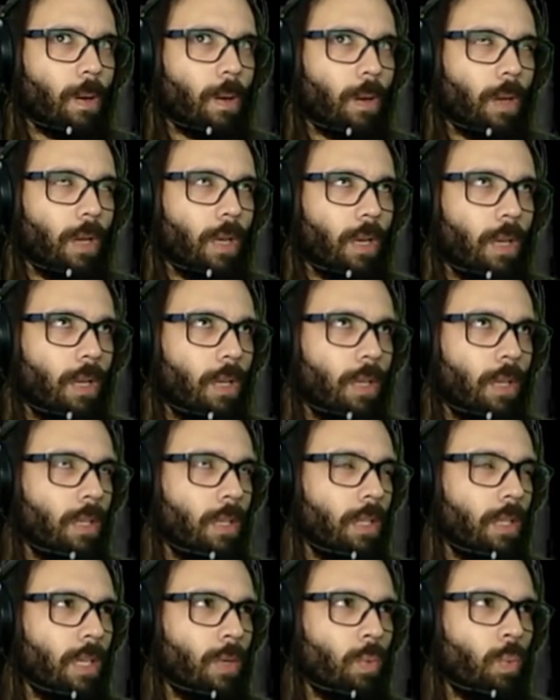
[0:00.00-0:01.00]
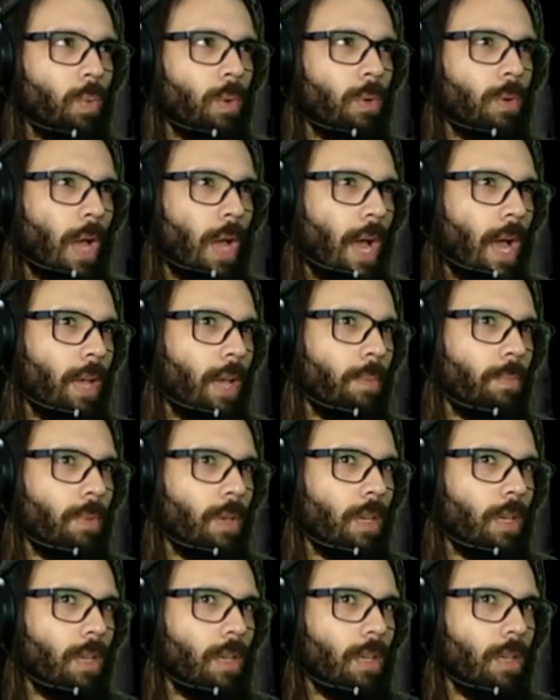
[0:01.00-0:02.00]
in, in the end won't I
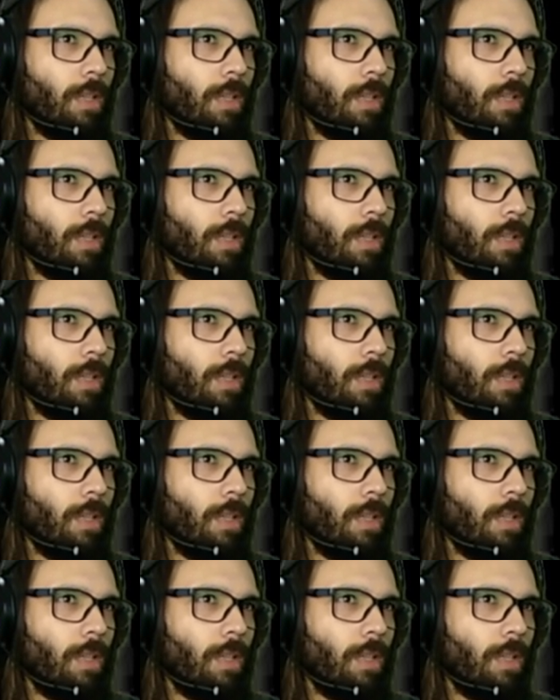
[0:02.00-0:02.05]
be